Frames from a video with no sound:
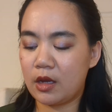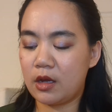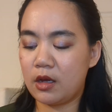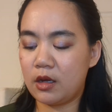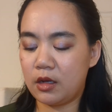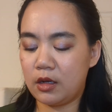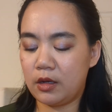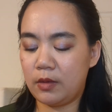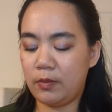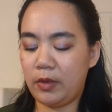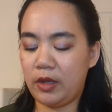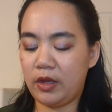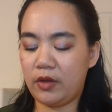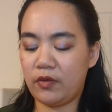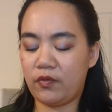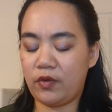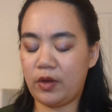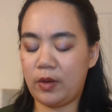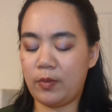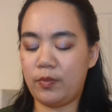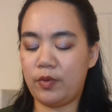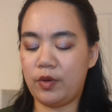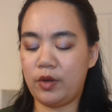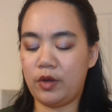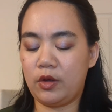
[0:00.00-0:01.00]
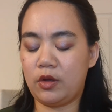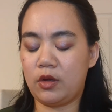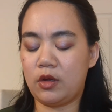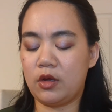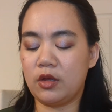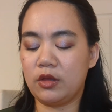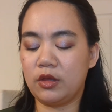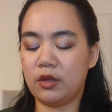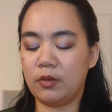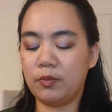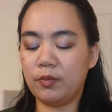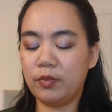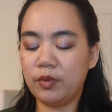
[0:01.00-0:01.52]
If I put
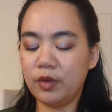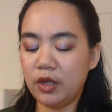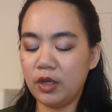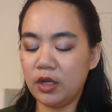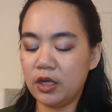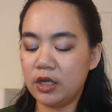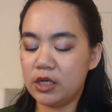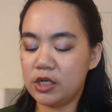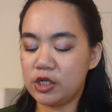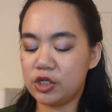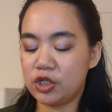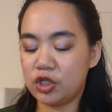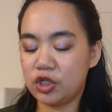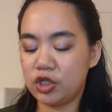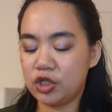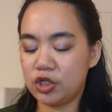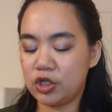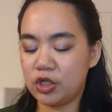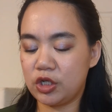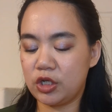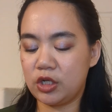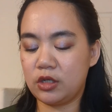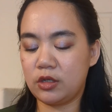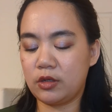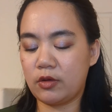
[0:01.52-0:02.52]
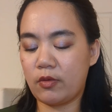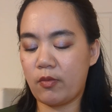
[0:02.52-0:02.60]
on the blush,